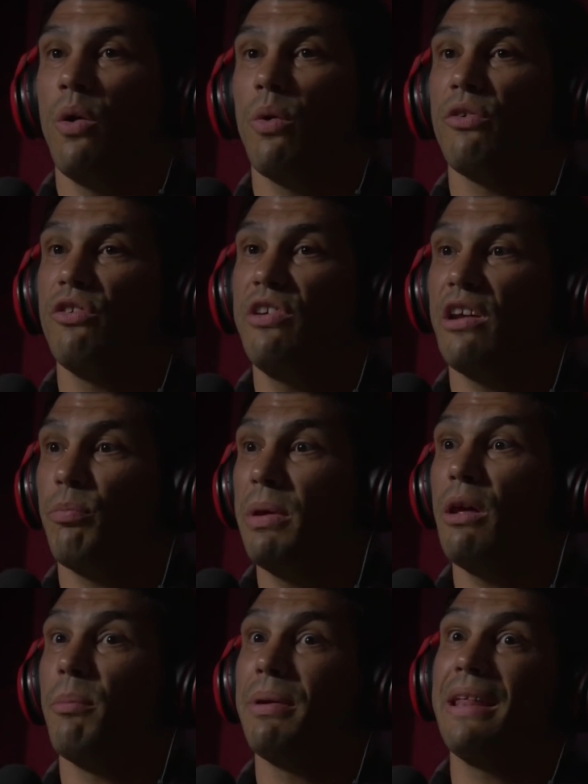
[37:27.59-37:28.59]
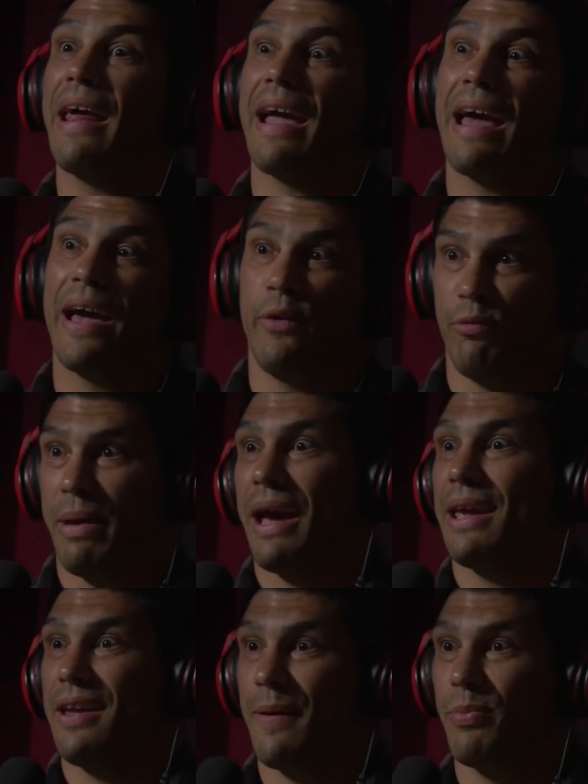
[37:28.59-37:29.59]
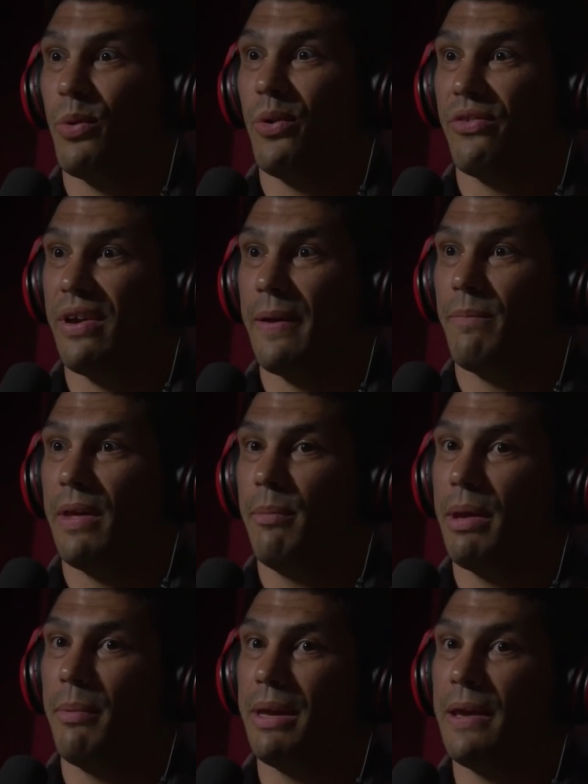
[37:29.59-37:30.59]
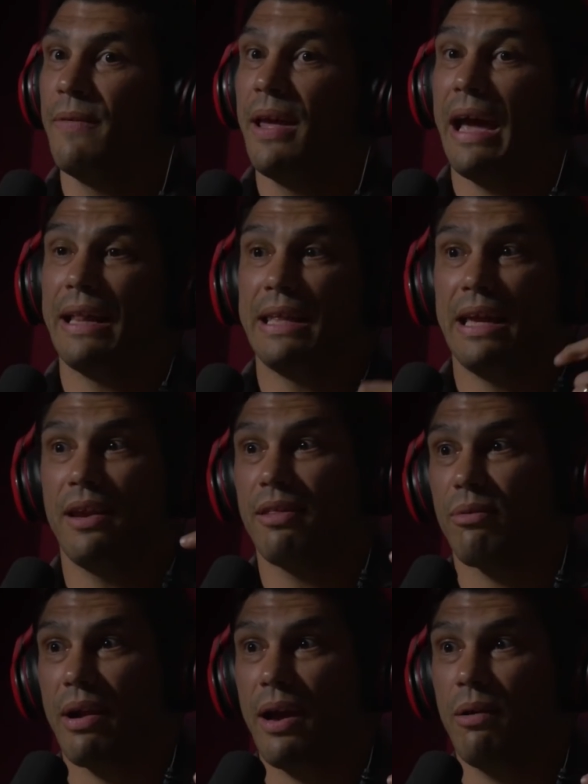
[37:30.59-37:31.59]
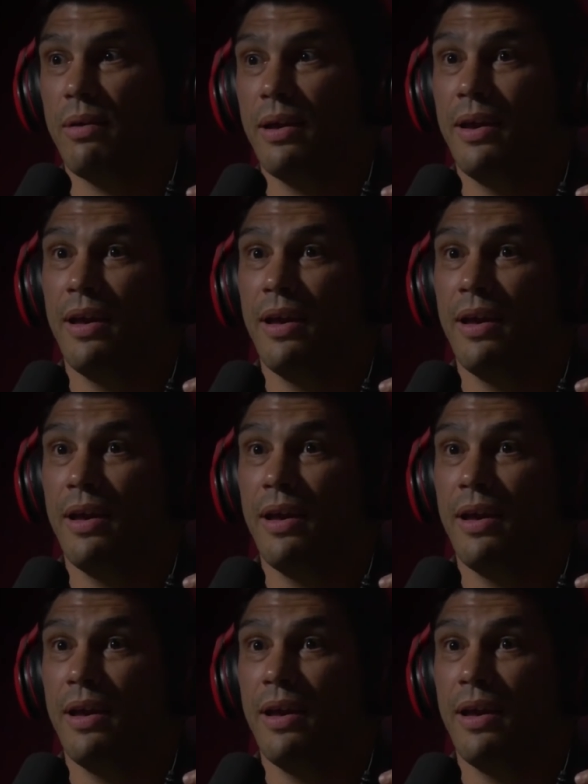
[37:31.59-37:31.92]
Whereas a GSP will be that guy who's backing up the whole time, and maybe at the end of the round,